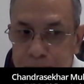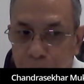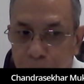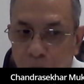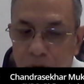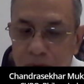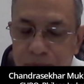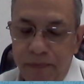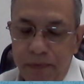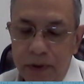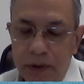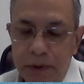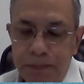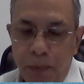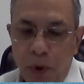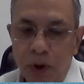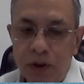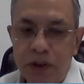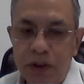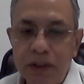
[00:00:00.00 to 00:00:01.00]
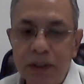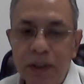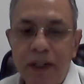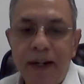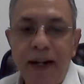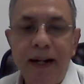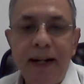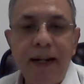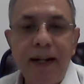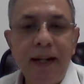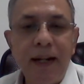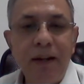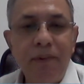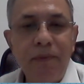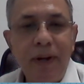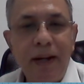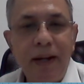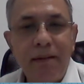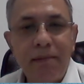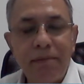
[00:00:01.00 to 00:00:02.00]
sports is a great
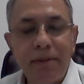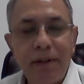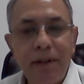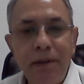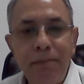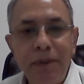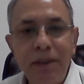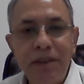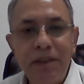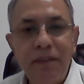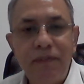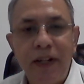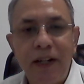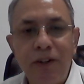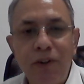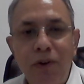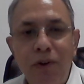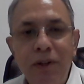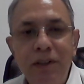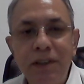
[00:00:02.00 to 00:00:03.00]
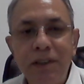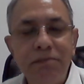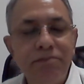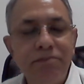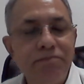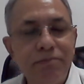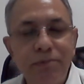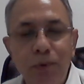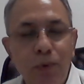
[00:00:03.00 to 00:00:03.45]
area where immersive technology